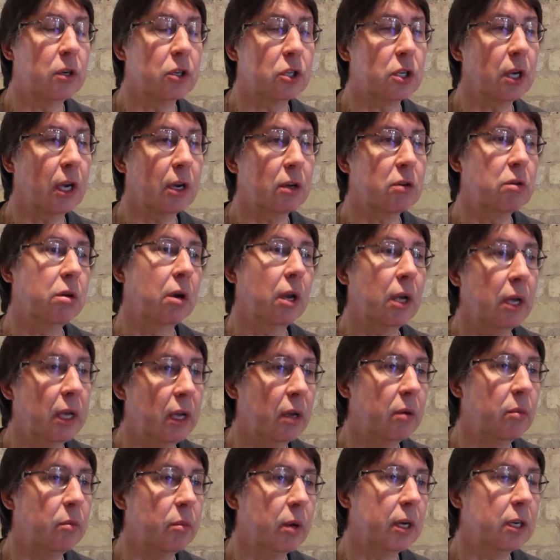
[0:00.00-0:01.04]
because our
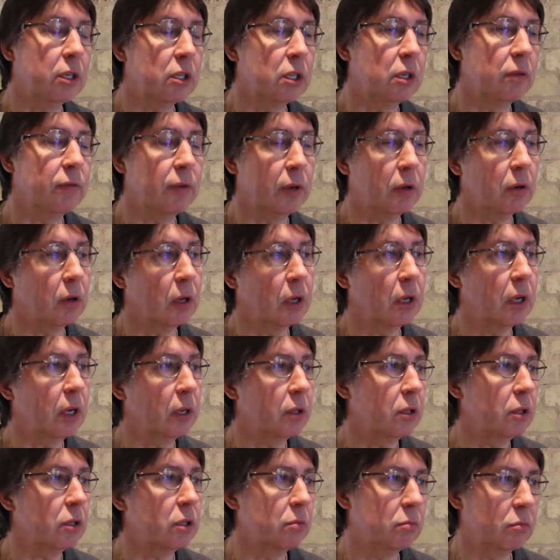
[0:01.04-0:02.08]
client base, if you
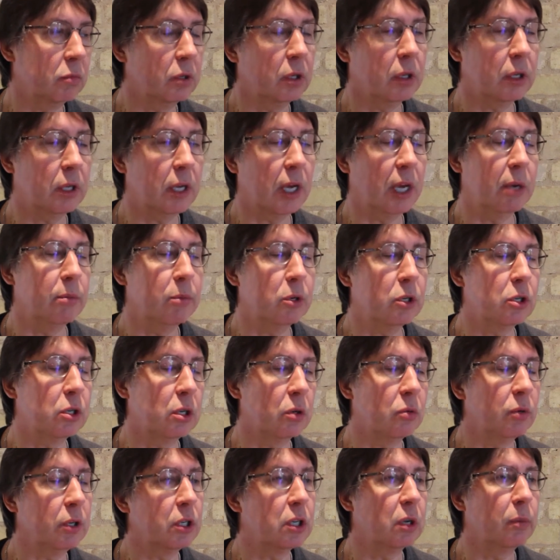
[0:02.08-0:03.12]
like, the chemists
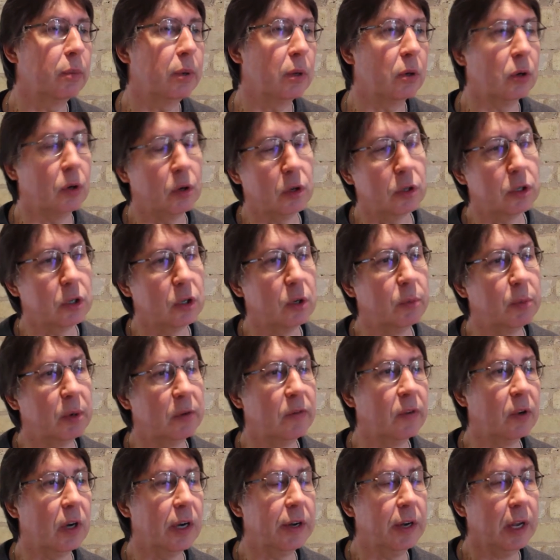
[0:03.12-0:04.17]
that we support or
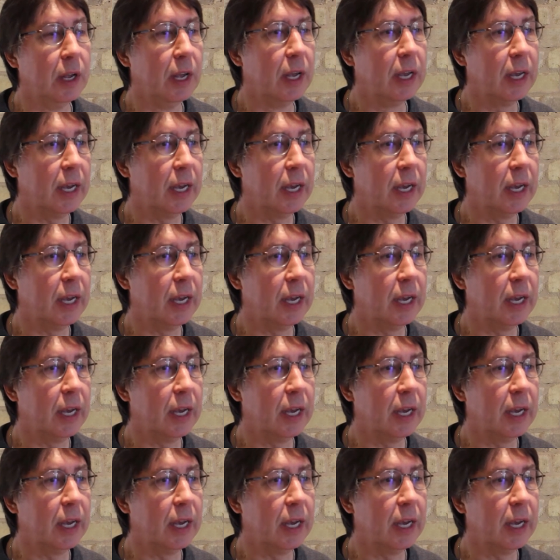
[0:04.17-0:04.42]
provide